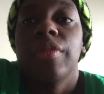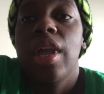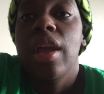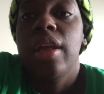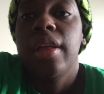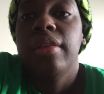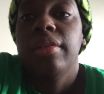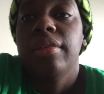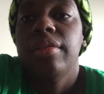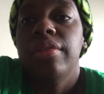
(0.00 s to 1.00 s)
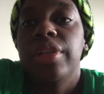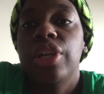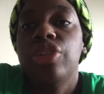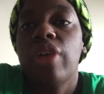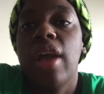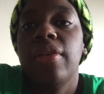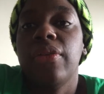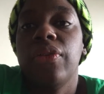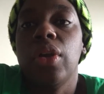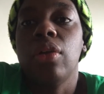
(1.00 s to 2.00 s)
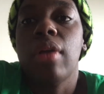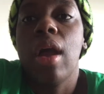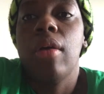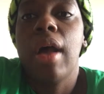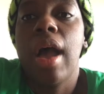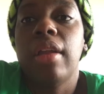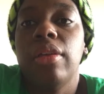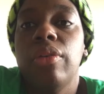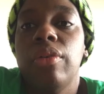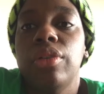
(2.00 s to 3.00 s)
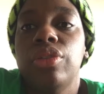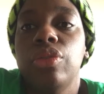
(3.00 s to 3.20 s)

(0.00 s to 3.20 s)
and they're trying to figure out how they're going